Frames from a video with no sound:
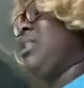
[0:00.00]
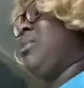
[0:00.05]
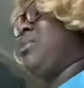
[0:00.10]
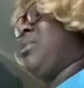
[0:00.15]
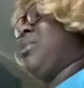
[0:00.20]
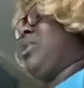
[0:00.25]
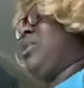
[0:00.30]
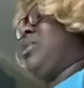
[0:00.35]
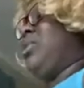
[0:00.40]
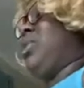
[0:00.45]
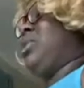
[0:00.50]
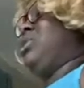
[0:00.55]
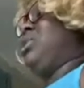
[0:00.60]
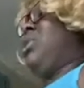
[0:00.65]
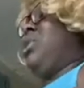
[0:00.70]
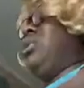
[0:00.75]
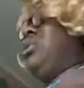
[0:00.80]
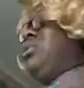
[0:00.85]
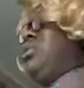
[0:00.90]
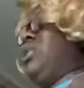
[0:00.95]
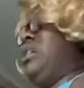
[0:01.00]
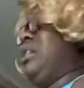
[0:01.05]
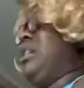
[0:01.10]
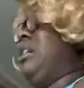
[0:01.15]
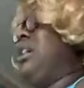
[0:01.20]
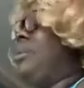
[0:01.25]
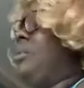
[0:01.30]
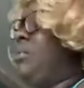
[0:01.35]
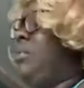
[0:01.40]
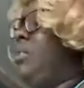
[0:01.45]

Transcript: But the voice called to me again.